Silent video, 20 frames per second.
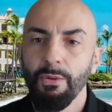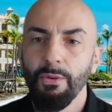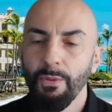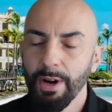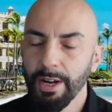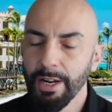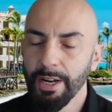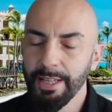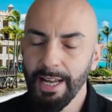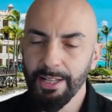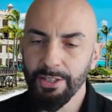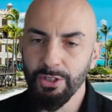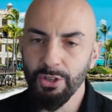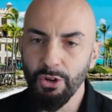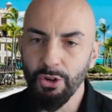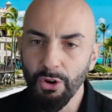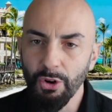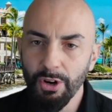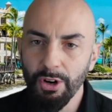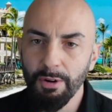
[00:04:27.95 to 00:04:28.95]
Whether that's
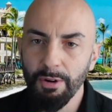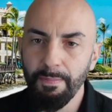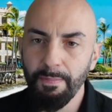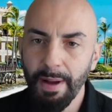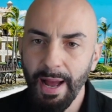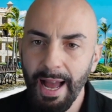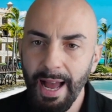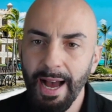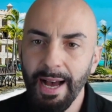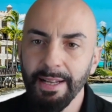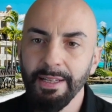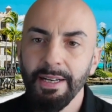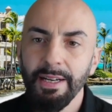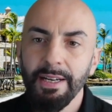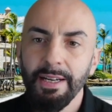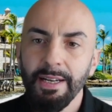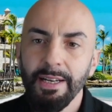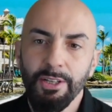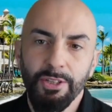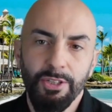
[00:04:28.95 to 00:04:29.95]
good or
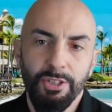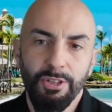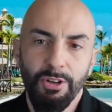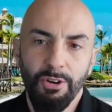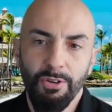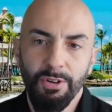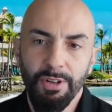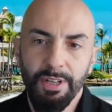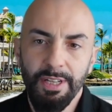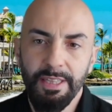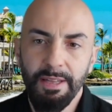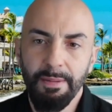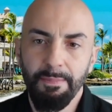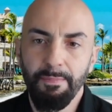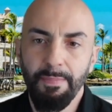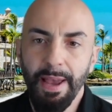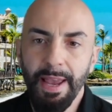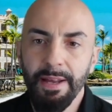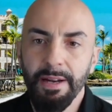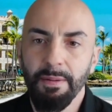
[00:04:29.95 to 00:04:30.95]
bad is certainly
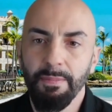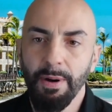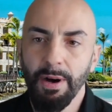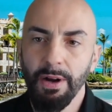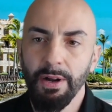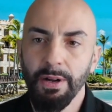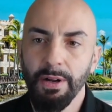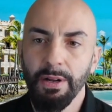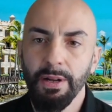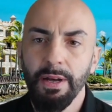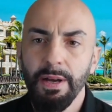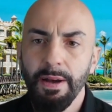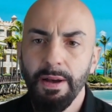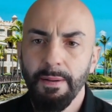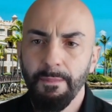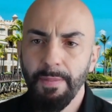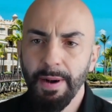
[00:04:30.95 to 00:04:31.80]
debatable,